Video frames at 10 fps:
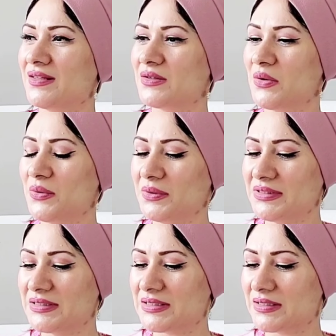It's
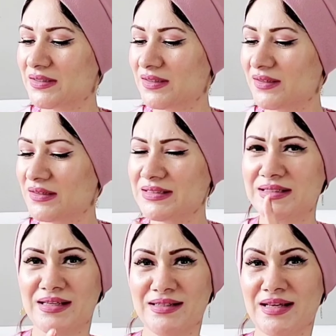called
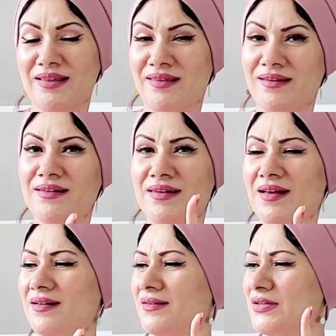Intense, I think.
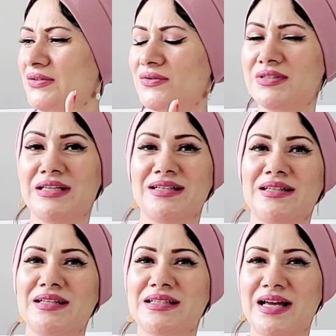Yeah, L'Interdit
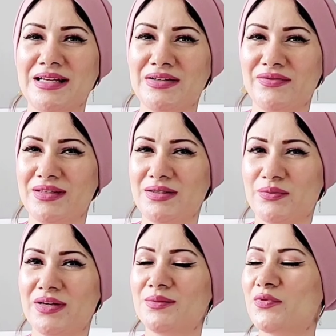Intense. I love this
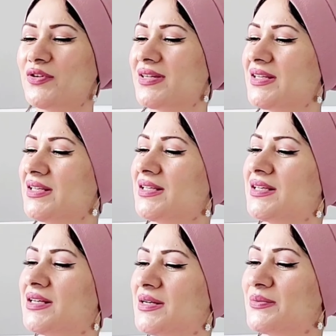one more
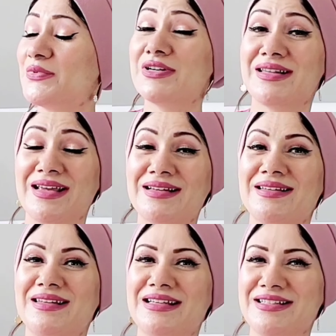
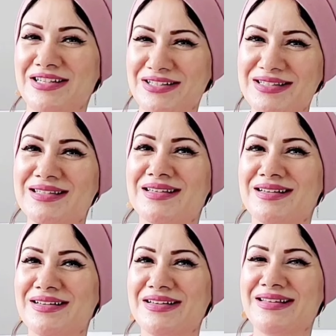than the Intense
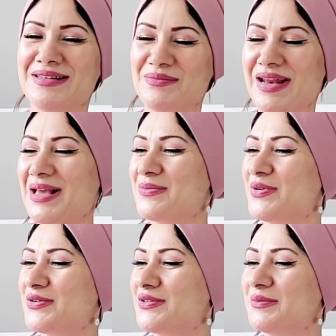in the black
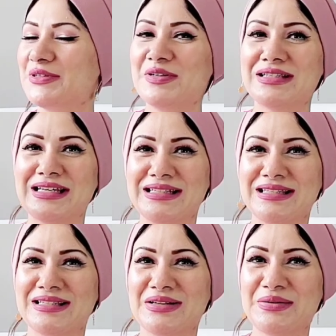bottle because
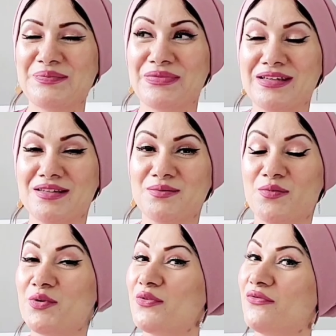it's
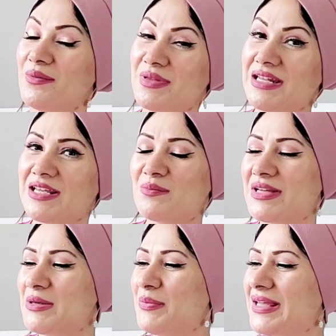more feminine in
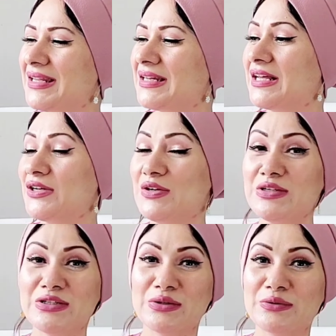my opinion, and
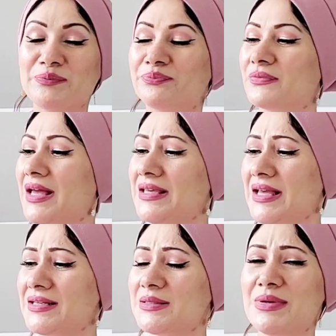also I
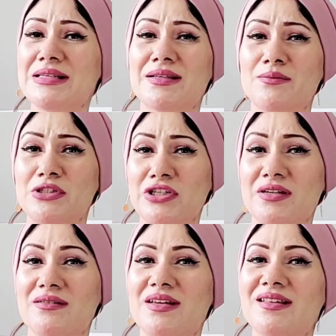can smell some
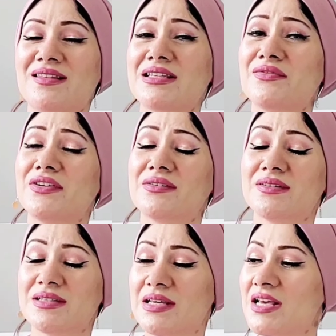cherry in this
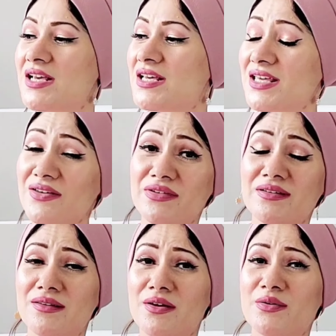fragrance
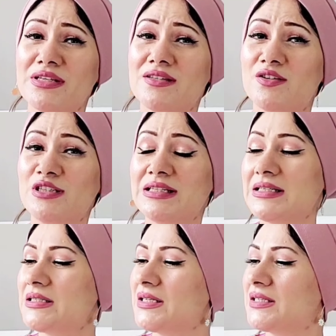even though it's not
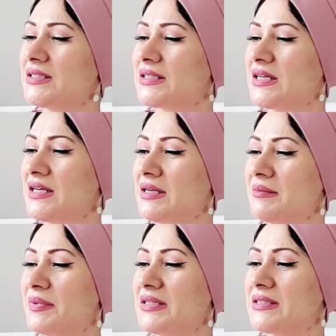listed,
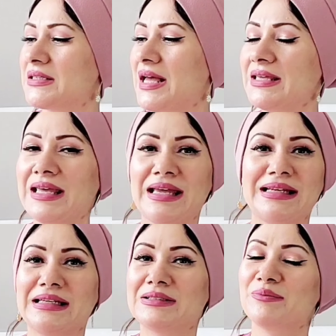but I
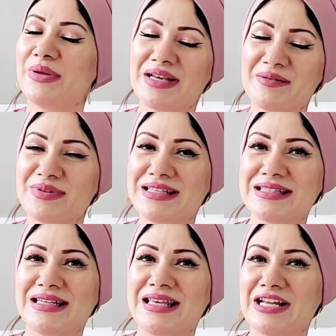can pick up
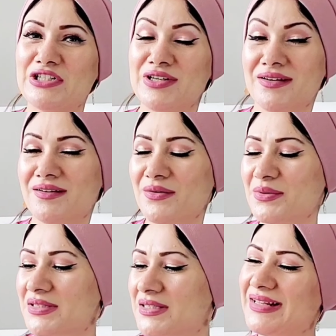easily a cherry
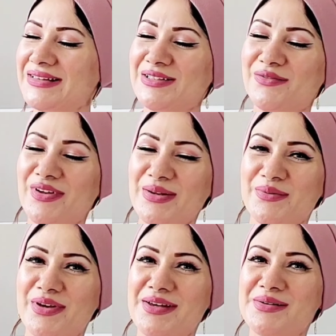note. Blended very
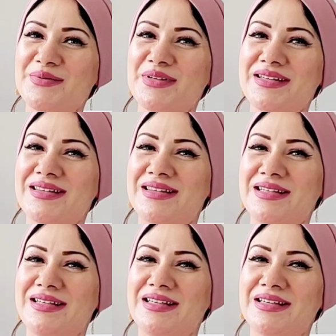well with
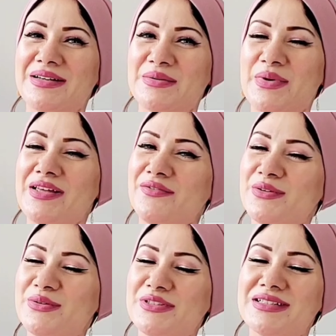the white
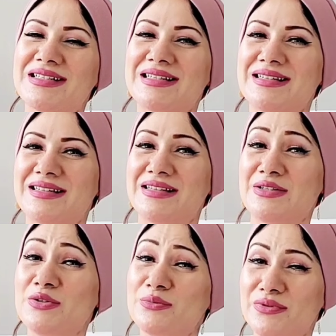florals. The
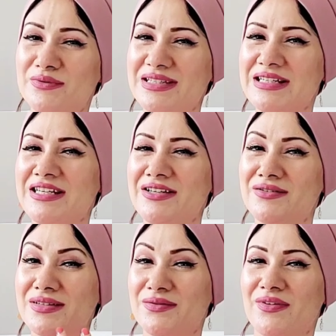tuberose in
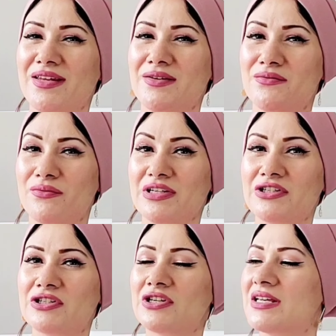here is very
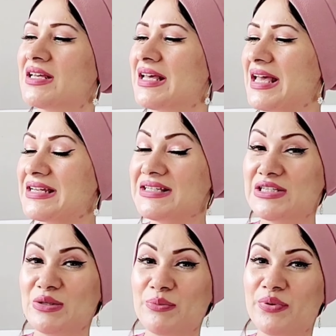rich and
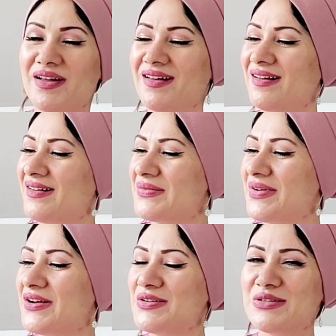deep.
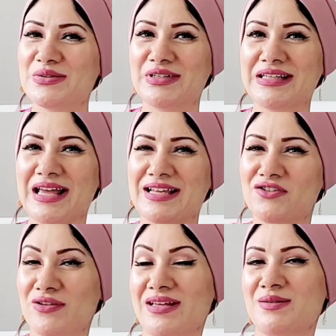Also it
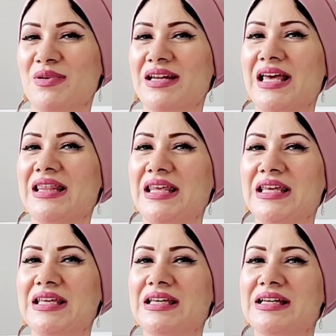has jasmine, I
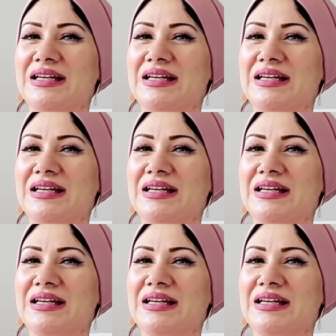think,